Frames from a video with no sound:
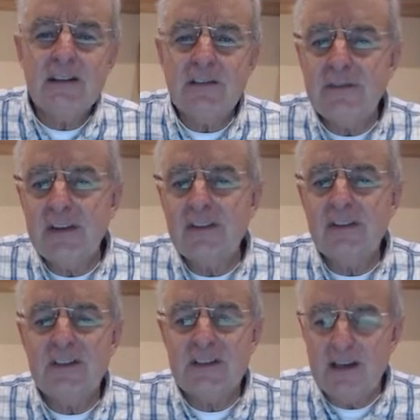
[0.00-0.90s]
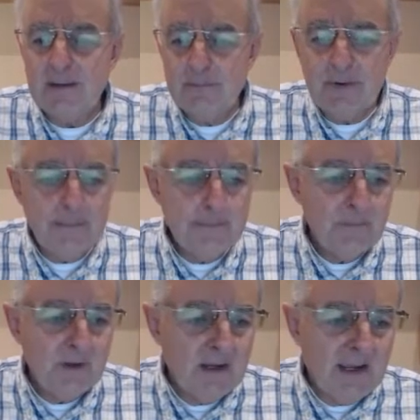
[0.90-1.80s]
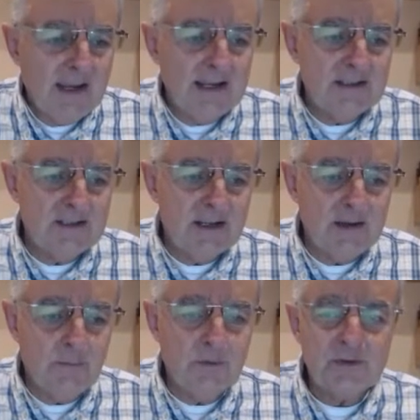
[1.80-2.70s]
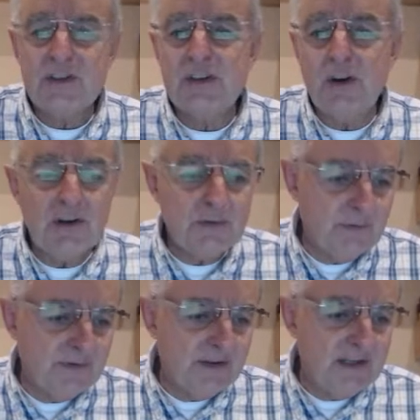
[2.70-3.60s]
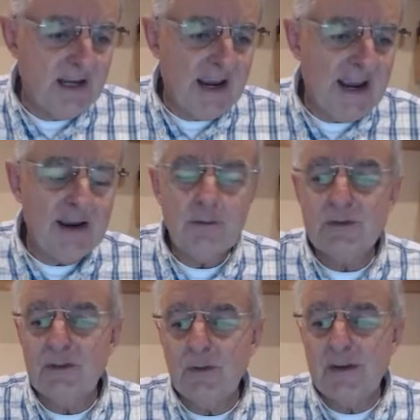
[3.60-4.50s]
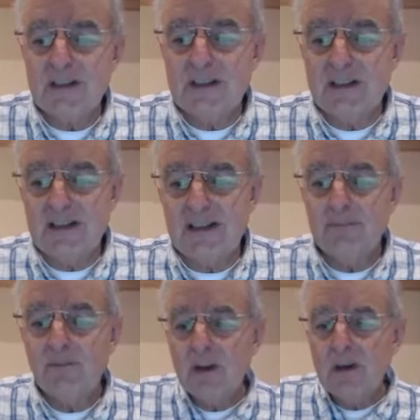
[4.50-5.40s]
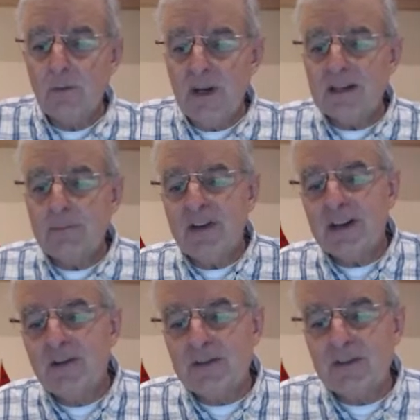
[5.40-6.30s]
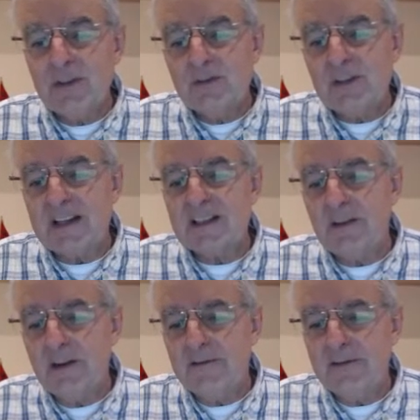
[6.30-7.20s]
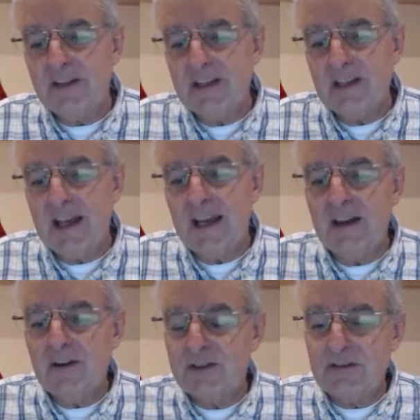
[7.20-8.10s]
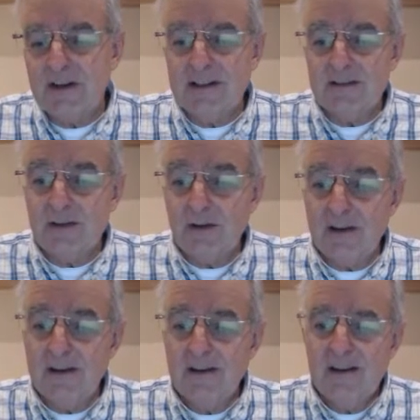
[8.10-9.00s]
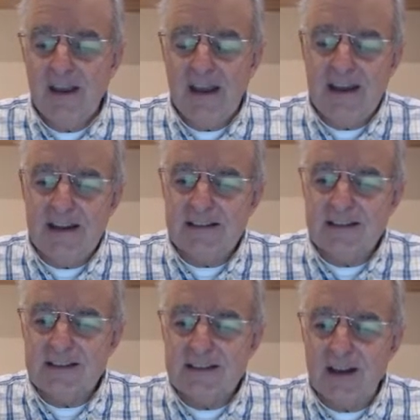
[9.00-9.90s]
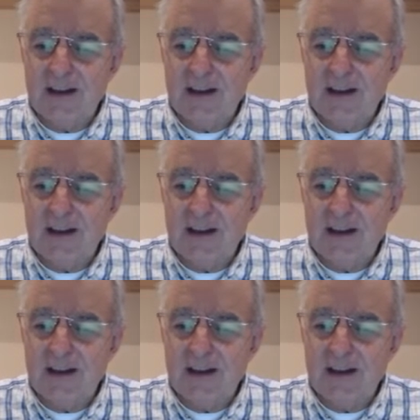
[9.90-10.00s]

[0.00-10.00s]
the 5th of December and we'll start with the AUD USD. We had a bit of good news last night for the Australian dollar and